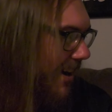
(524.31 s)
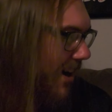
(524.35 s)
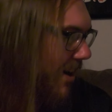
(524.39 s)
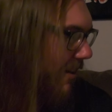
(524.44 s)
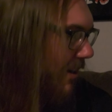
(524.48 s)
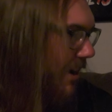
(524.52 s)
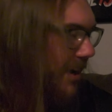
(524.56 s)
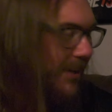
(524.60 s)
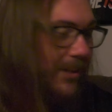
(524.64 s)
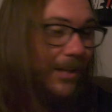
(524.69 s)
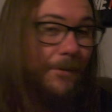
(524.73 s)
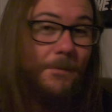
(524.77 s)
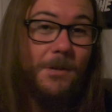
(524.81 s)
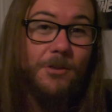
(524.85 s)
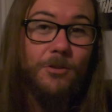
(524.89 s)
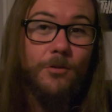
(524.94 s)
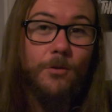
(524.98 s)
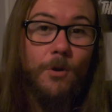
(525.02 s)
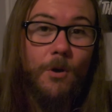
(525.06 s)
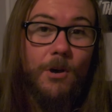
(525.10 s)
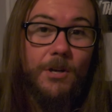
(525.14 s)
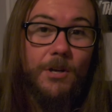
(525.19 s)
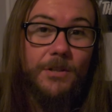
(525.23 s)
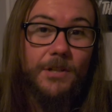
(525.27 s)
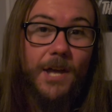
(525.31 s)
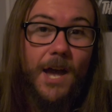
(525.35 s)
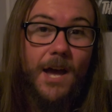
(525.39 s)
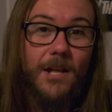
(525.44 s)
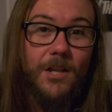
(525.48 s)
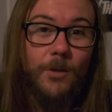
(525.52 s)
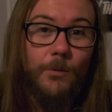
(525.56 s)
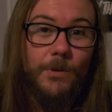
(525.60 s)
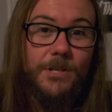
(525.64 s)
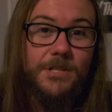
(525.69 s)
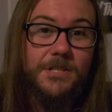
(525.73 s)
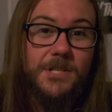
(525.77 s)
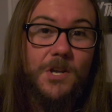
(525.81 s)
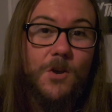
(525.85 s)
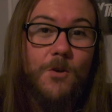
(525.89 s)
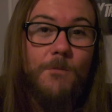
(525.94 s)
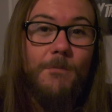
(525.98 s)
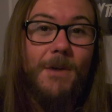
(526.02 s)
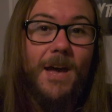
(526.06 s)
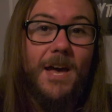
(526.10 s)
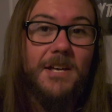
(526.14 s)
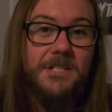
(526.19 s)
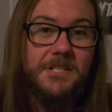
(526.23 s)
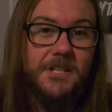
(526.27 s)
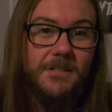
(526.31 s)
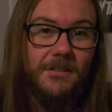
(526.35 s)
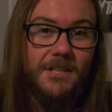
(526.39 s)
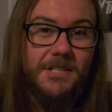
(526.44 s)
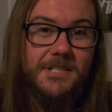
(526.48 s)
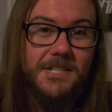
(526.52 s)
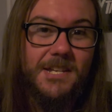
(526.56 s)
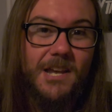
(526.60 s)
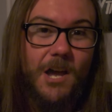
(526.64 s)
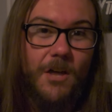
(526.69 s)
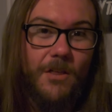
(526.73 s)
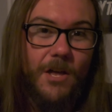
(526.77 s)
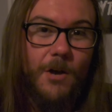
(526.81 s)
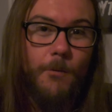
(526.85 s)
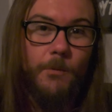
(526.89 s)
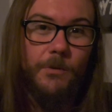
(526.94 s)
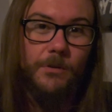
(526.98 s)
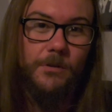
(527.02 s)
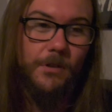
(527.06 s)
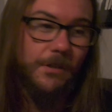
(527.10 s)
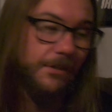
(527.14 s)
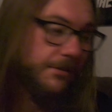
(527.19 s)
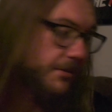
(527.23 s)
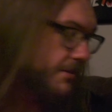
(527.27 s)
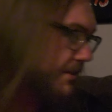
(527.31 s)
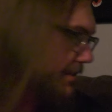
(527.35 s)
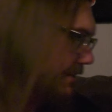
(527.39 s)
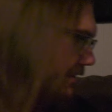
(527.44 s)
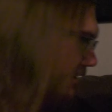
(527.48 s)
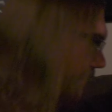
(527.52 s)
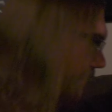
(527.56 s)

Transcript: All right, let me throw on the Halloween 2 mask and let's see how that one looks.